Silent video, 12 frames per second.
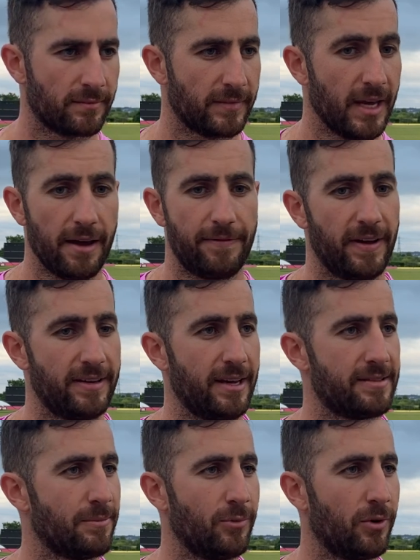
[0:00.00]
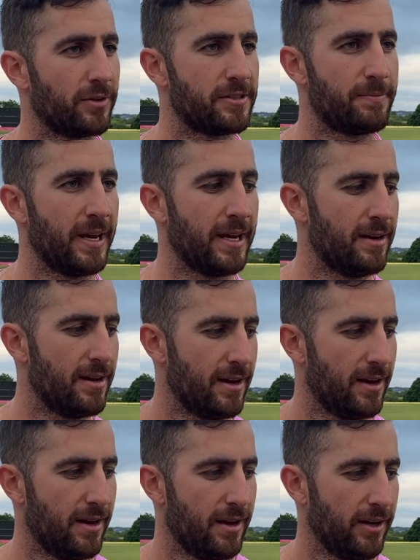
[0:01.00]
Yeah, fantastic. Morgs has been
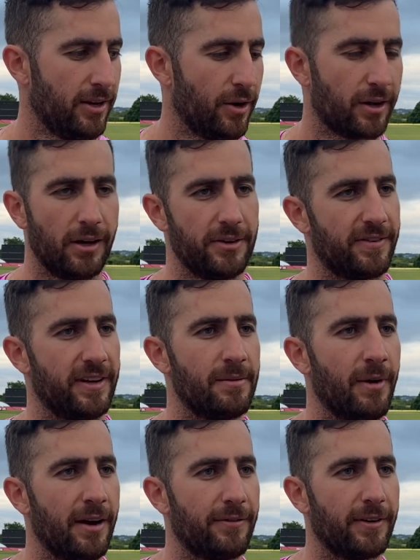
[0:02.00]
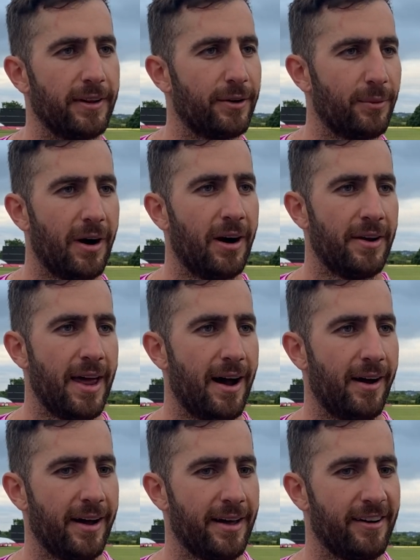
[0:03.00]
a close friend of mine for a little while
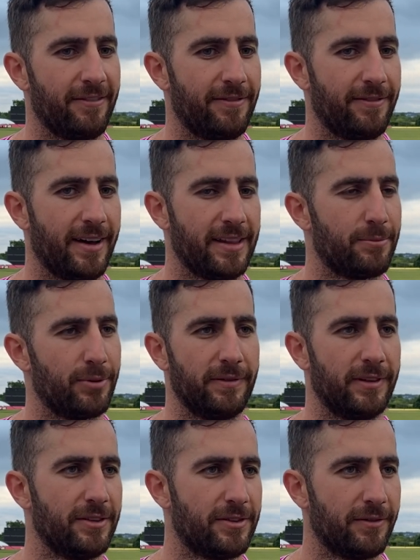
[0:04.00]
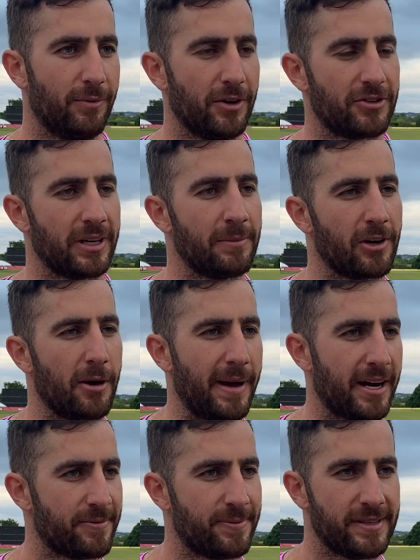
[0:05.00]
now, and I've had the privilege of watching him go about
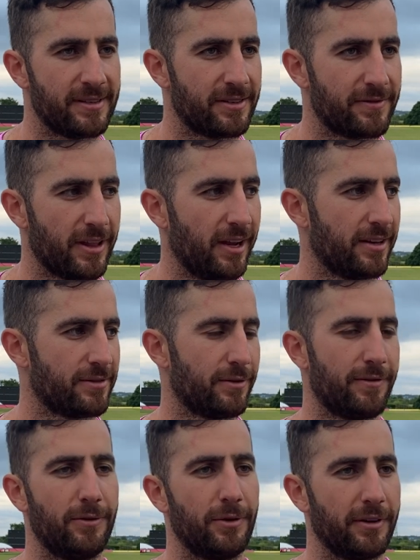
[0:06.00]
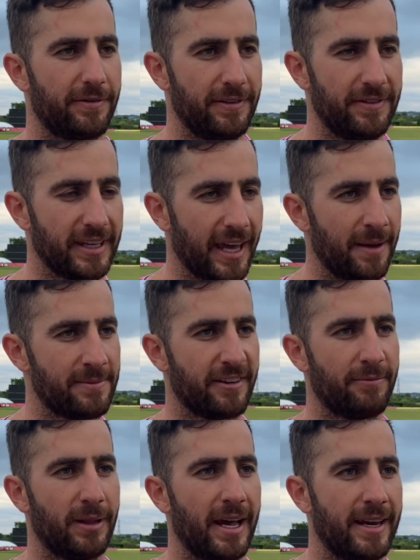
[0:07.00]
his business for the last sort of 40 or 50 games I've
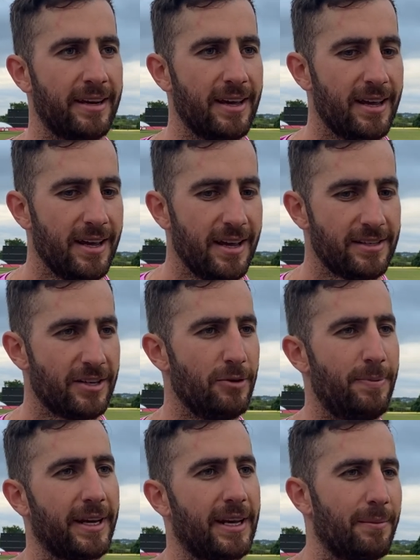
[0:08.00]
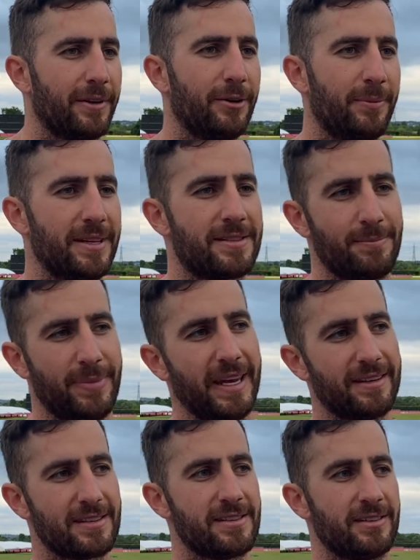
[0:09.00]
played. So you pick up little bits and
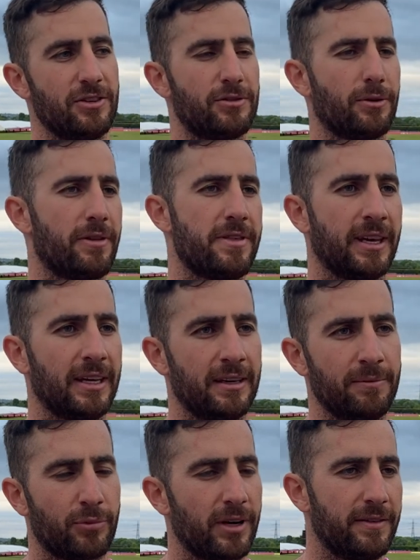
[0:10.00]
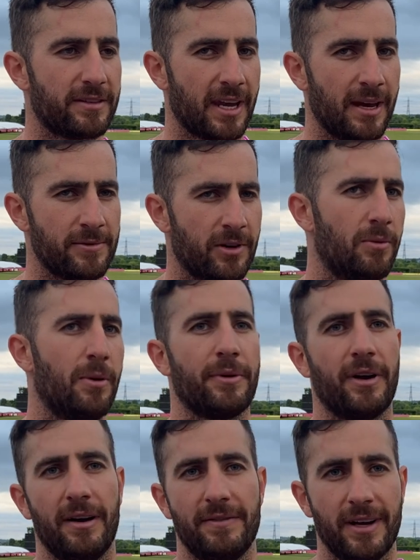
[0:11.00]
pieces and you sort of think in previous games, what would
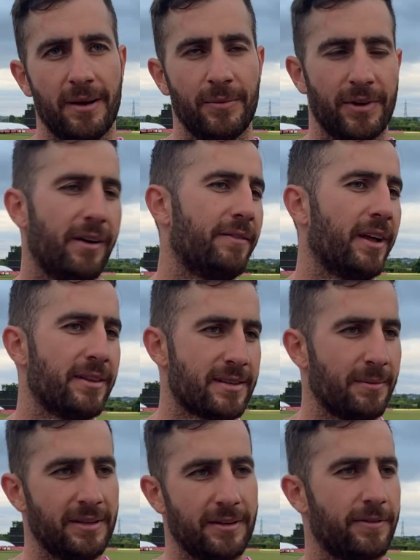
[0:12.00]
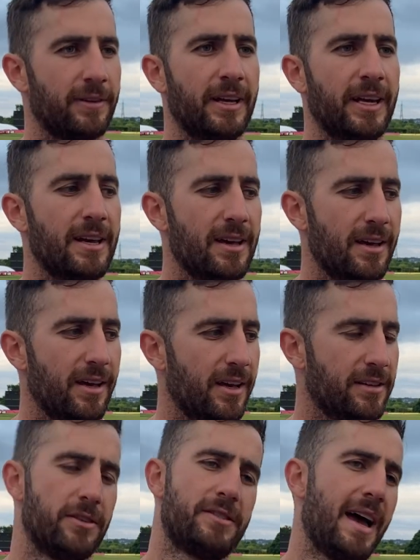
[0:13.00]
I have done? Would I have done something differently?
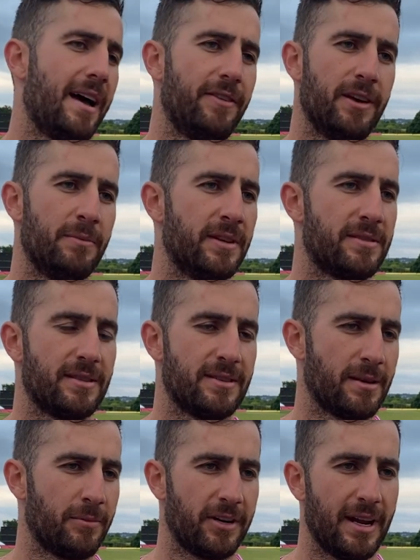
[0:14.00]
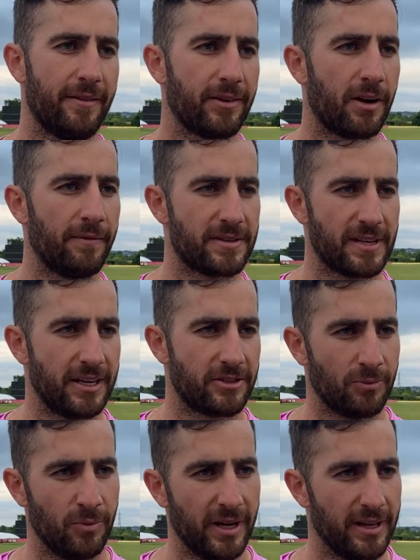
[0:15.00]
So to have him as somebody to have a
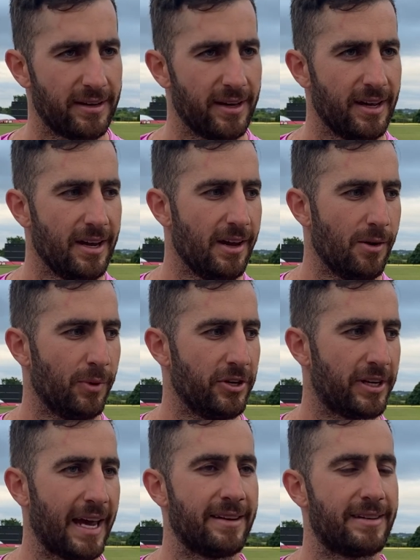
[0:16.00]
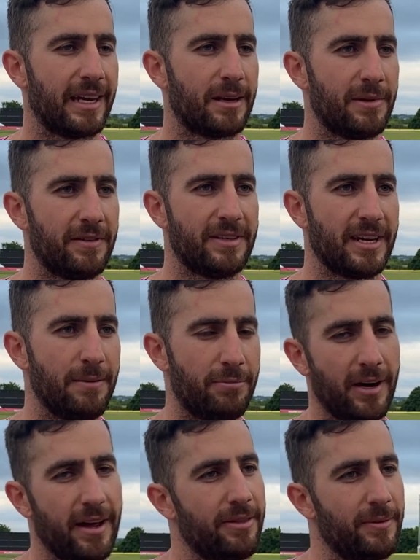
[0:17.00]
conversation with when you can take a bit of a deep
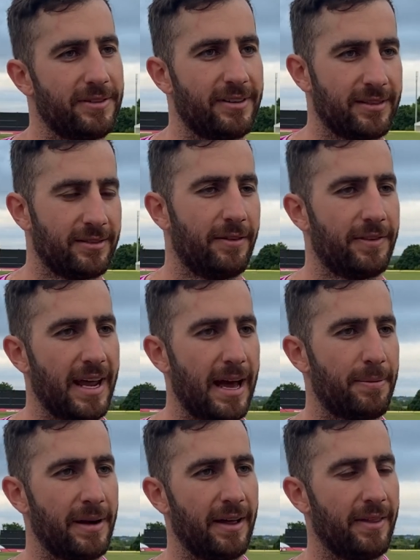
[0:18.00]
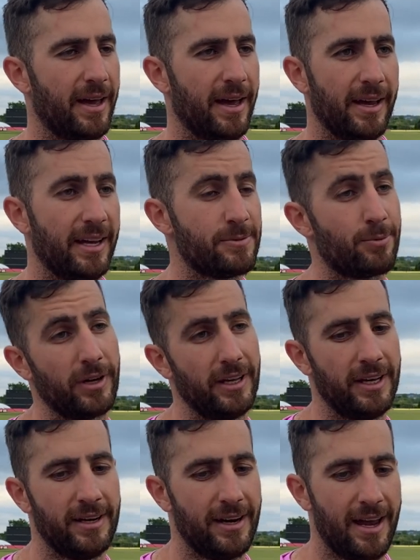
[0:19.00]
breath, which doesn't often happen out there, is brilliant.